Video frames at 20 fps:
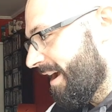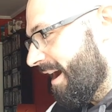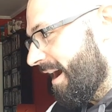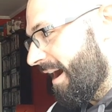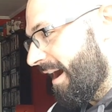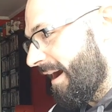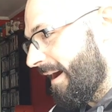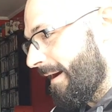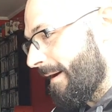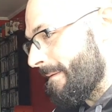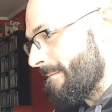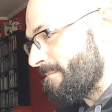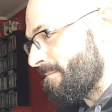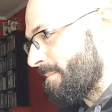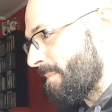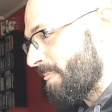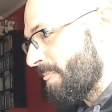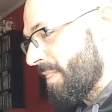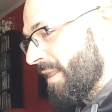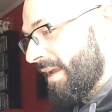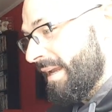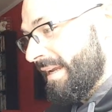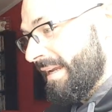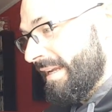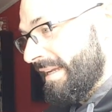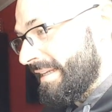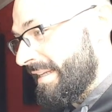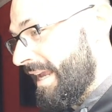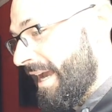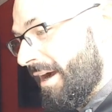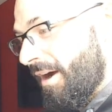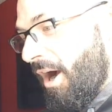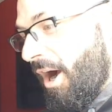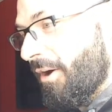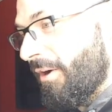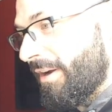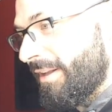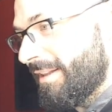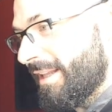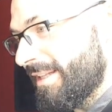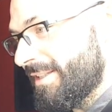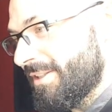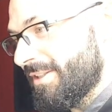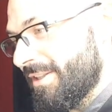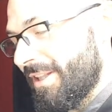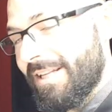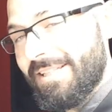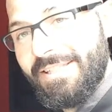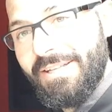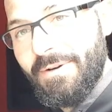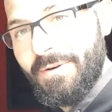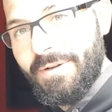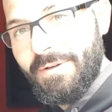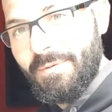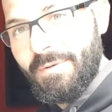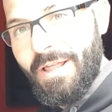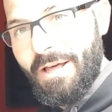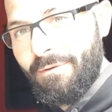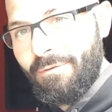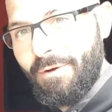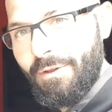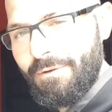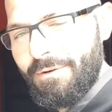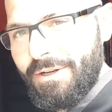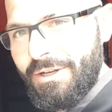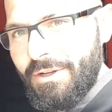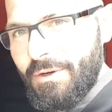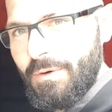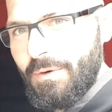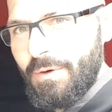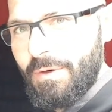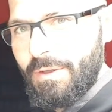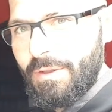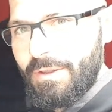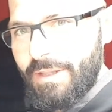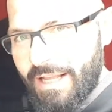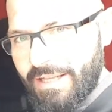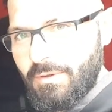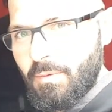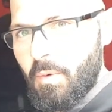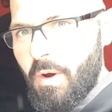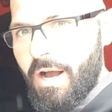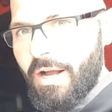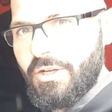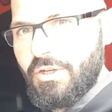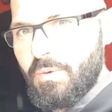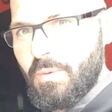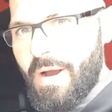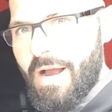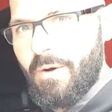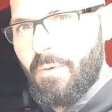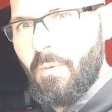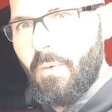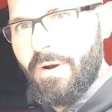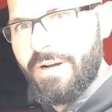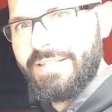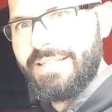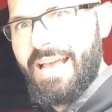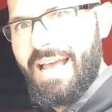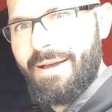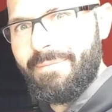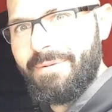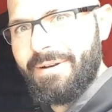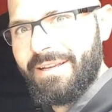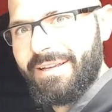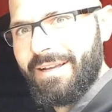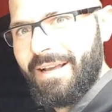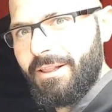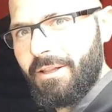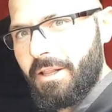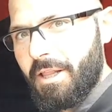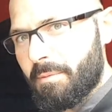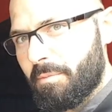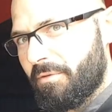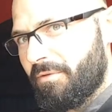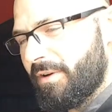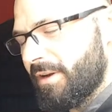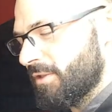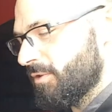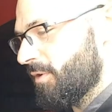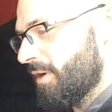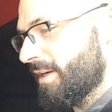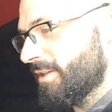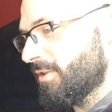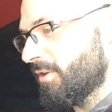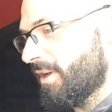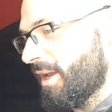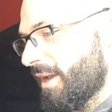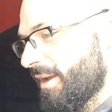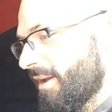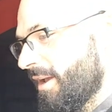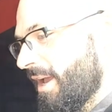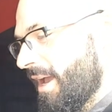Um, yeah, all right, let's let's do it. Without further ado, let's watch. Wow, what is happening? I look like Professor X. Okay.